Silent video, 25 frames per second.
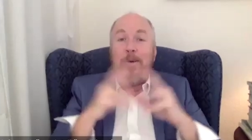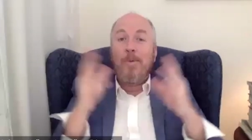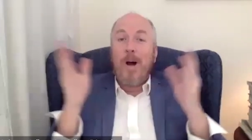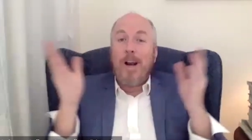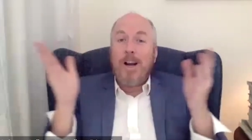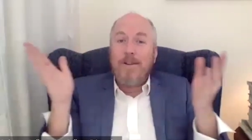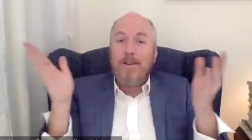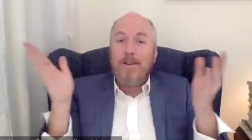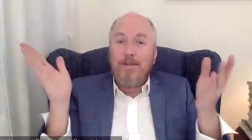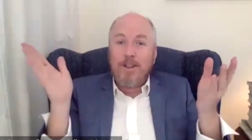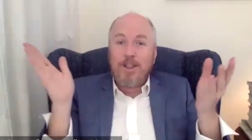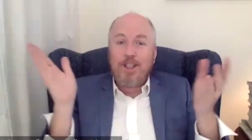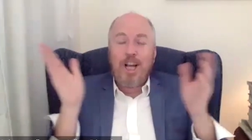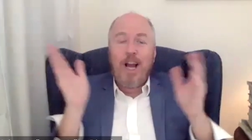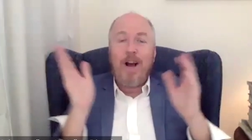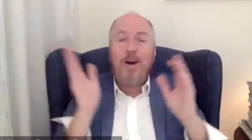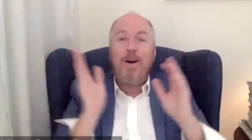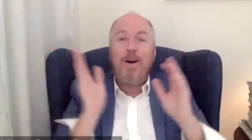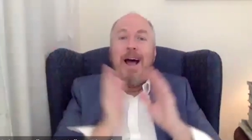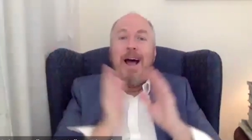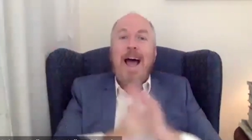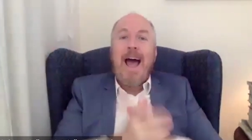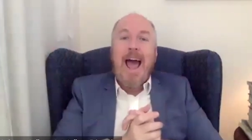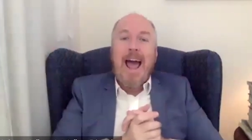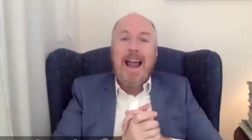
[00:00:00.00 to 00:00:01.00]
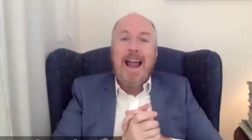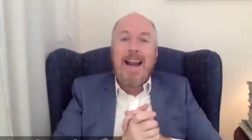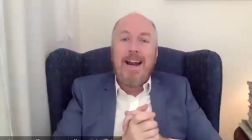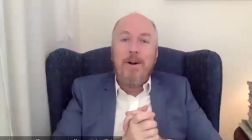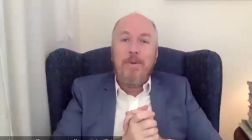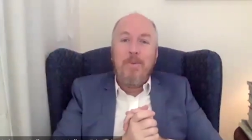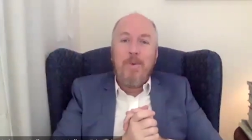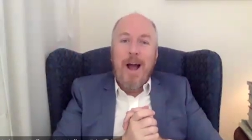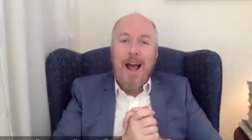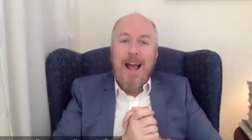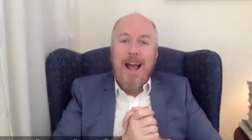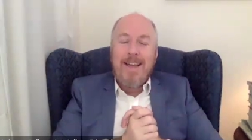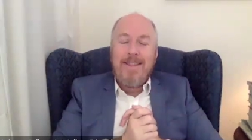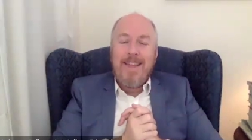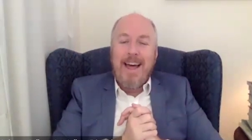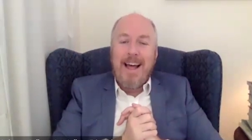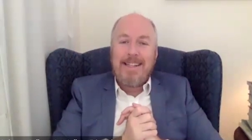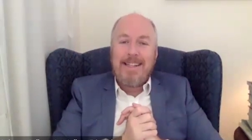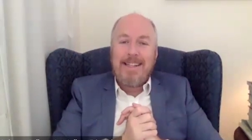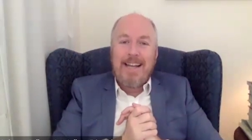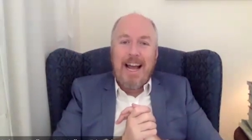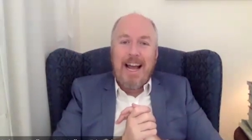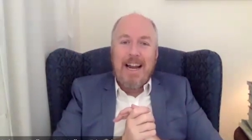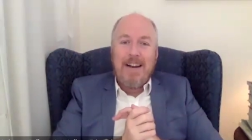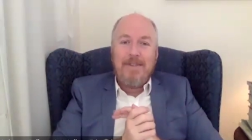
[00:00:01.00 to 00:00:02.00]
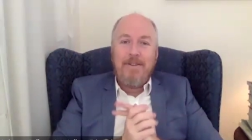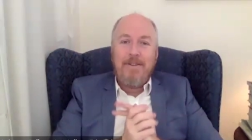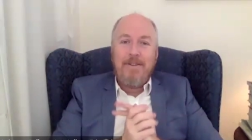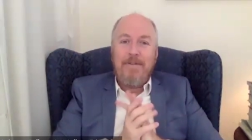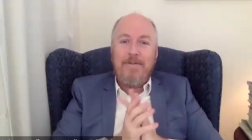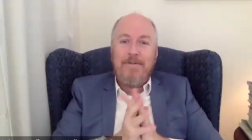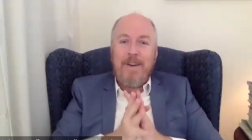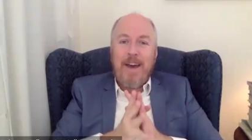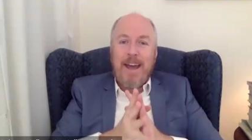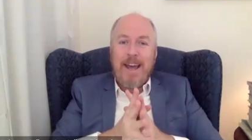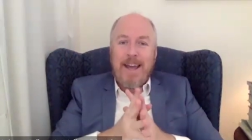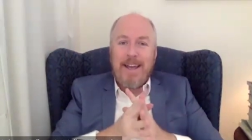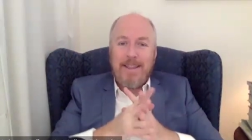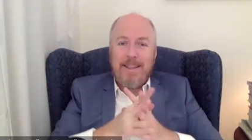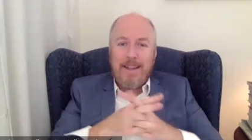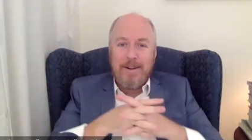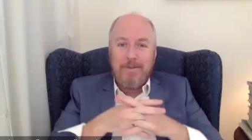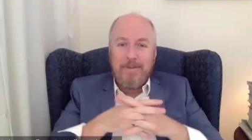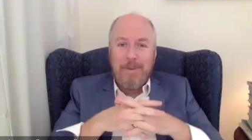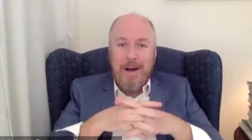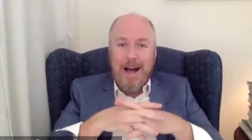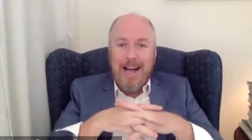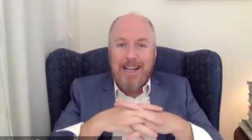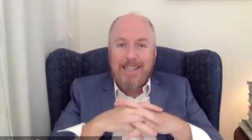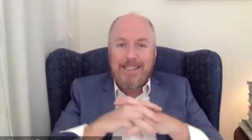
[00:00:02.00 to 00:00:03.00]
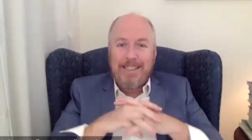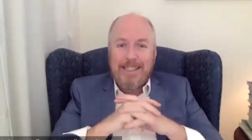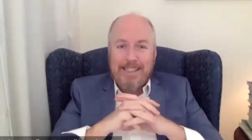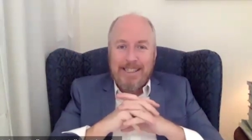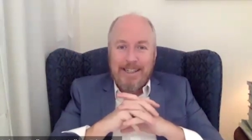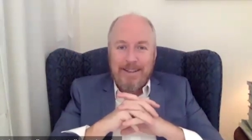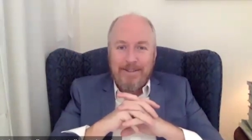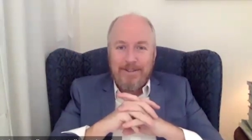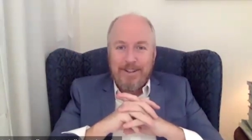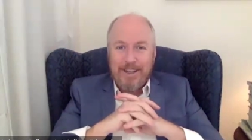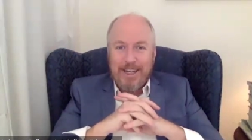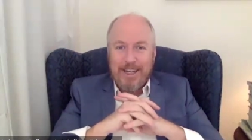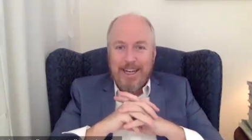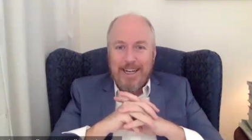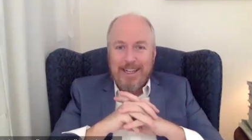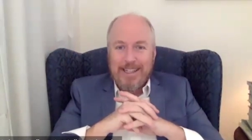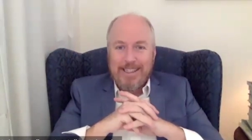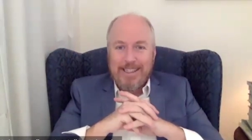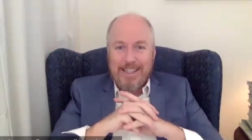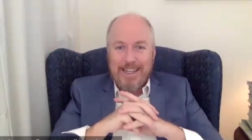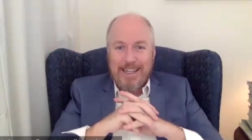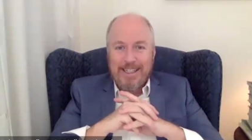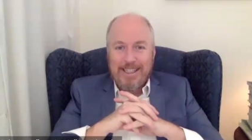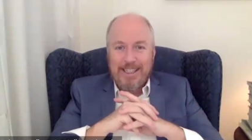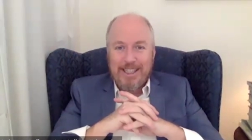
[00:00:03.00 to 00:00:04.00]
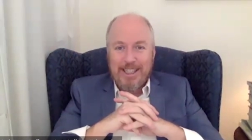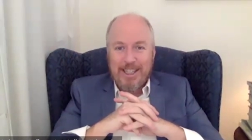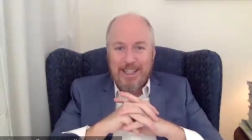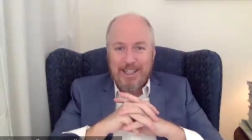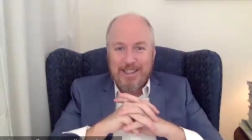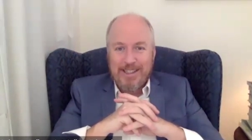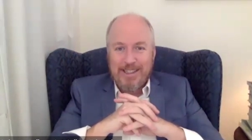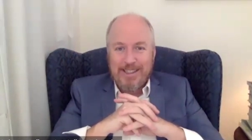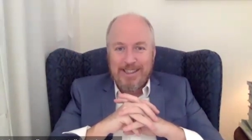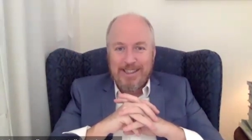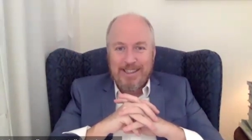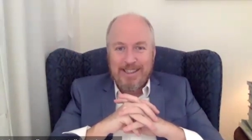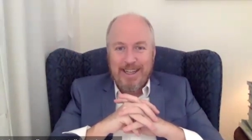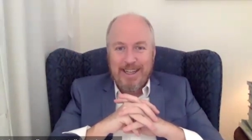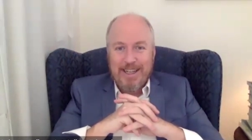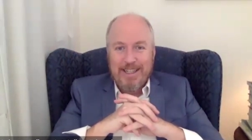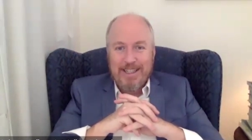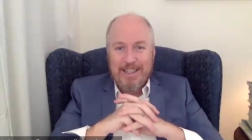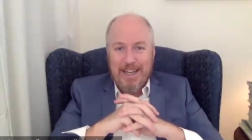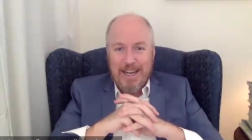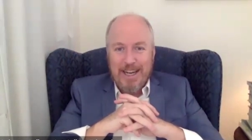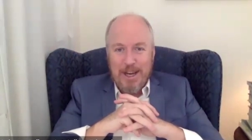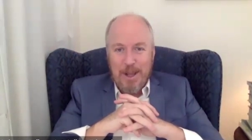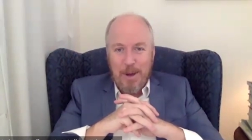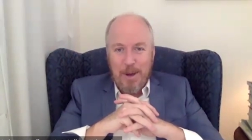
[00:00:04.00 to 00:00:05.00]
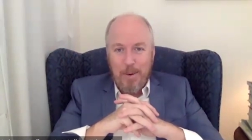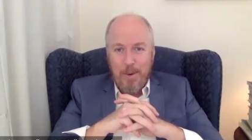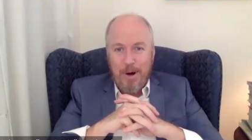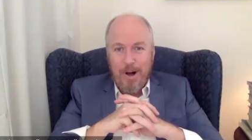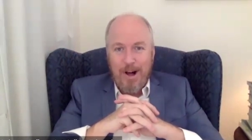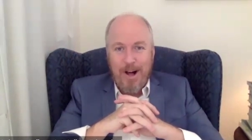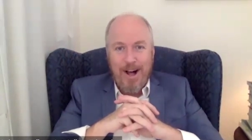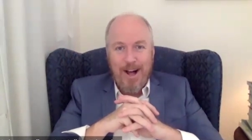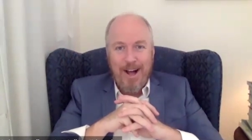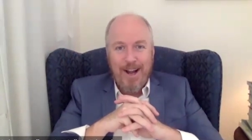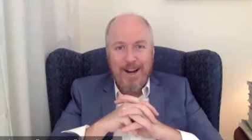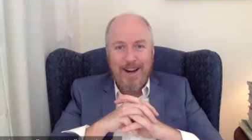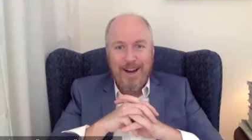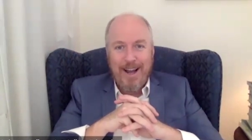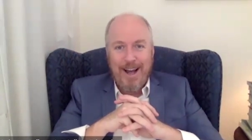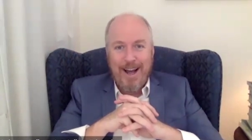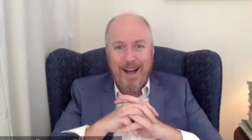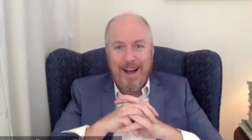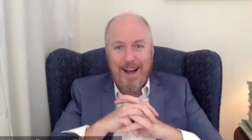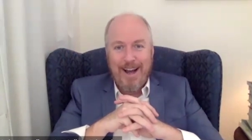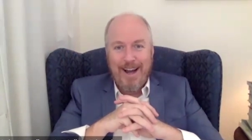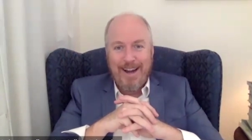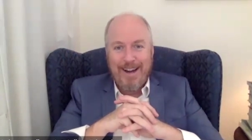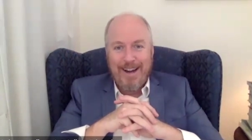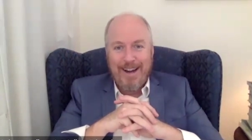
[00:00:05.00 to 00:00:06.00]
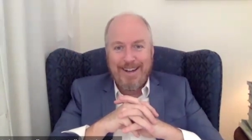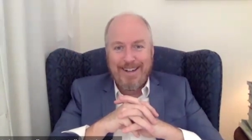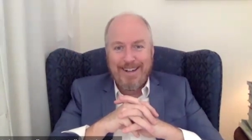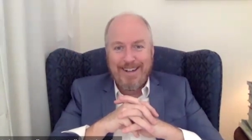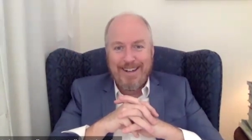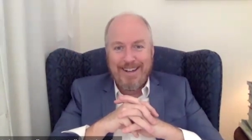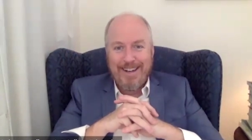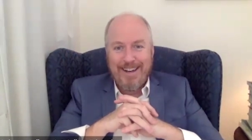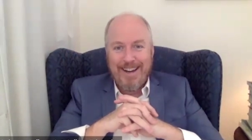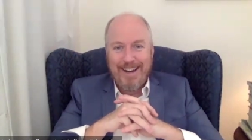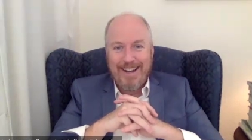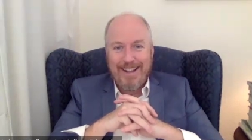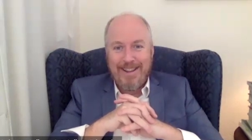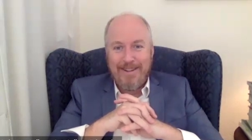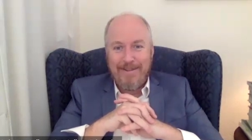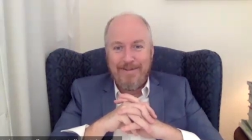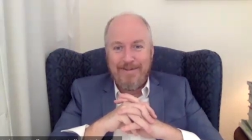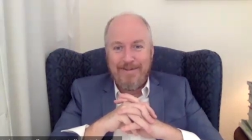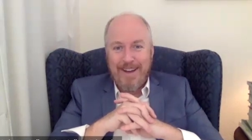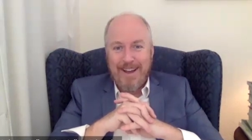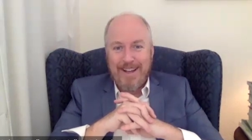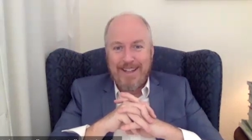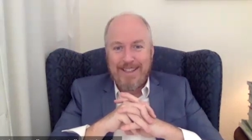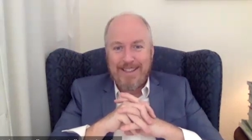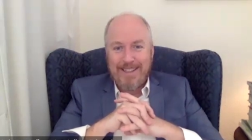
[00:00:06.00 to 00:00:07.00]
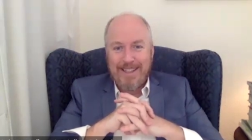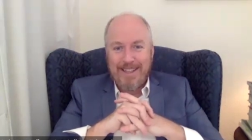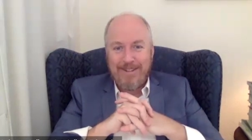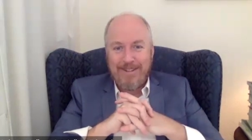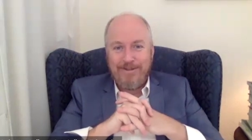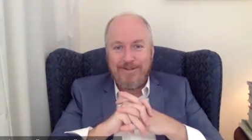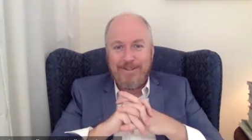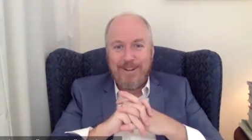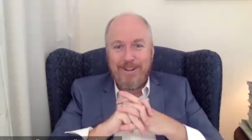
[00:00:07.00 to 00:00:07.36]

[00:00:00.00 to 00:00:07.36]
a wonderful show. And in a way, that's kind of a faith and positivity, isn't it? To just continue on uh, in the face of.